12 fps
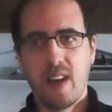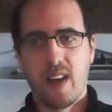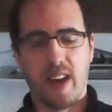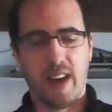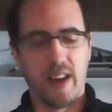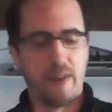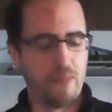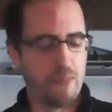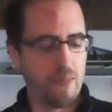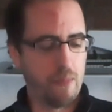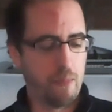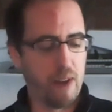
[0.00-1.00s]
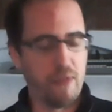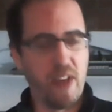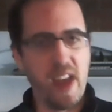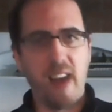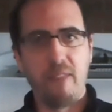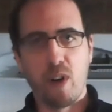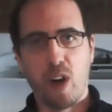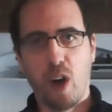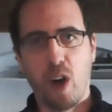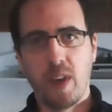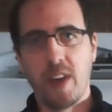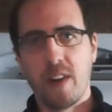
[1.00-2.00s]
Um, but if they have their
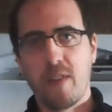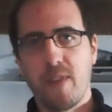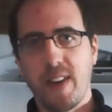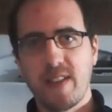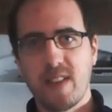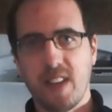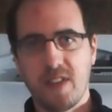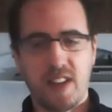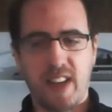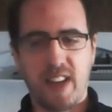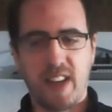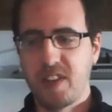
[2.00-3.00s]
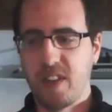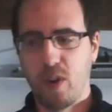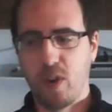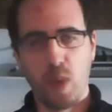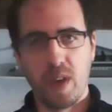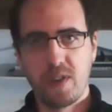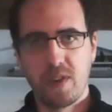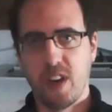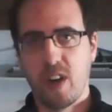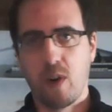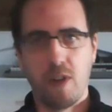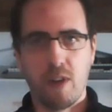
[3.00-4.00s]
own interface that's attached to their
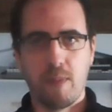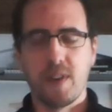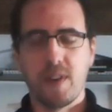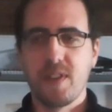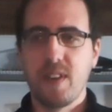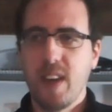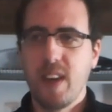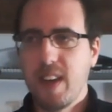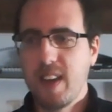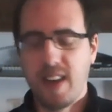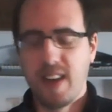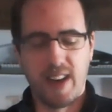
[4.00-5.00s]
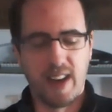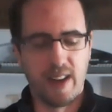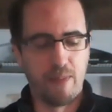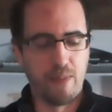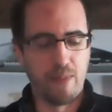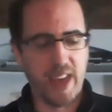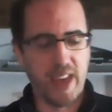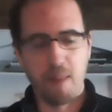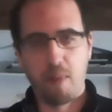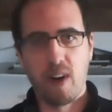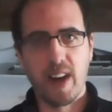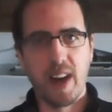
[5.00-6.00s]
wheelchair or their person, um, they can
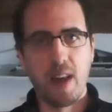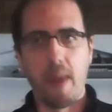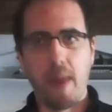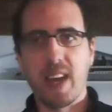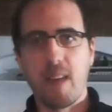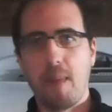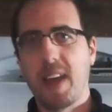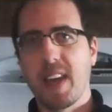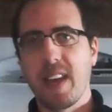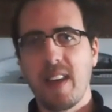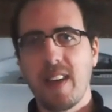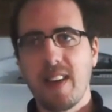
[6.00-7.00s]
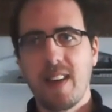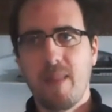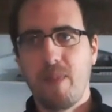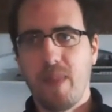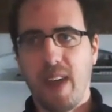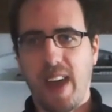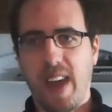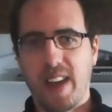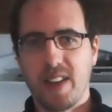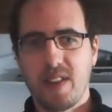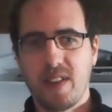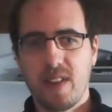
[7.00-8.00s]
plug in a Makey Makey, and